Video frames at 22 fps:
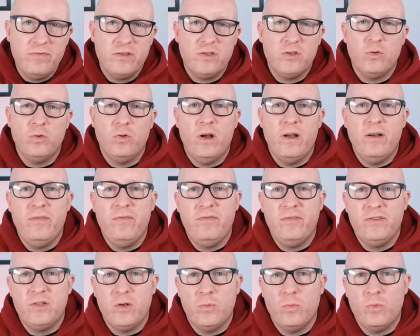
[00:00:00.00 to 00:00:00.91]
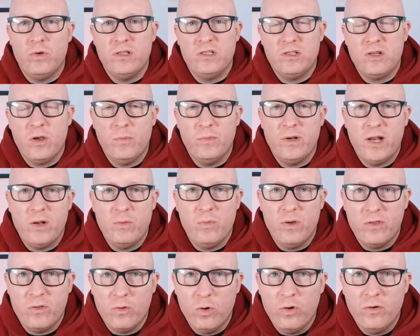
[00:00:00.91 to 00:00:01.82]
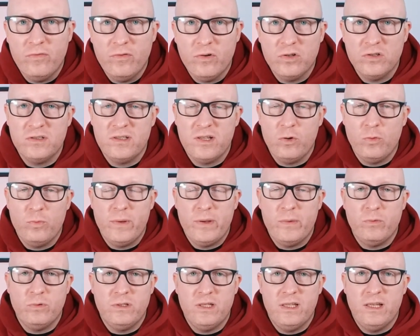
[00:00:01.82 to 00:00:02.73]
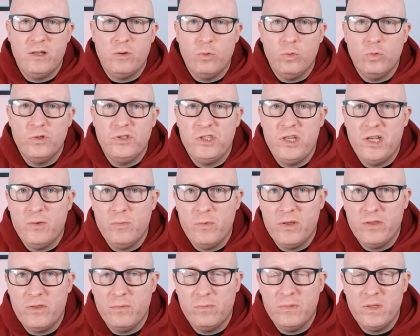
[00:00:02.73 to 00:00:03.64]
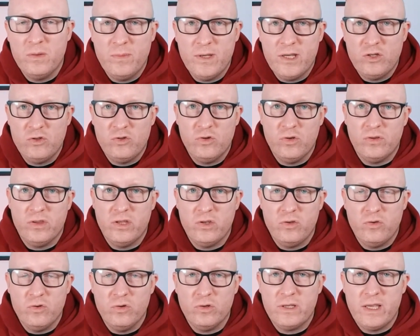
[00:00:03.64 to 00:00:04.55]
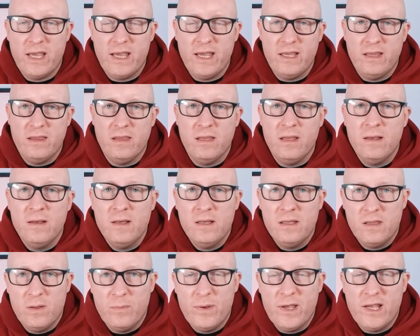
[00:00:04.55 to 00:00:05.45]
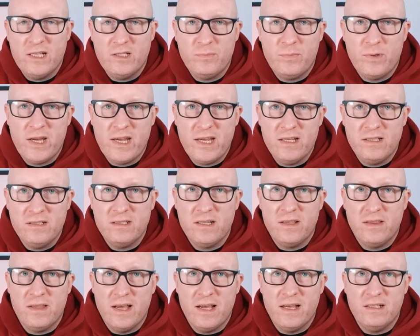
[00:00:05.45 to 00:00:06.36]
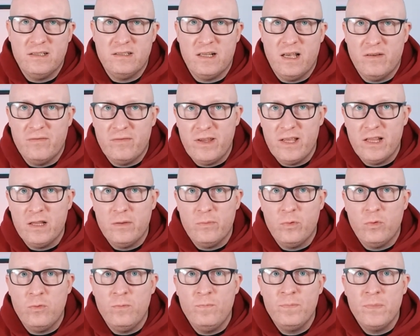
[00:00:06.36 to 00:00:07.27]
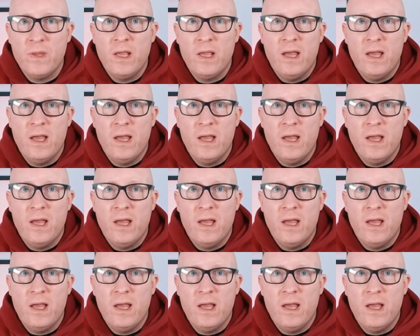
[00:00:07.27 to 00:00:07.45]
So if someone's coming in with offers, they'll be able to negotiate with them to make sure that you're getting the best price that's available.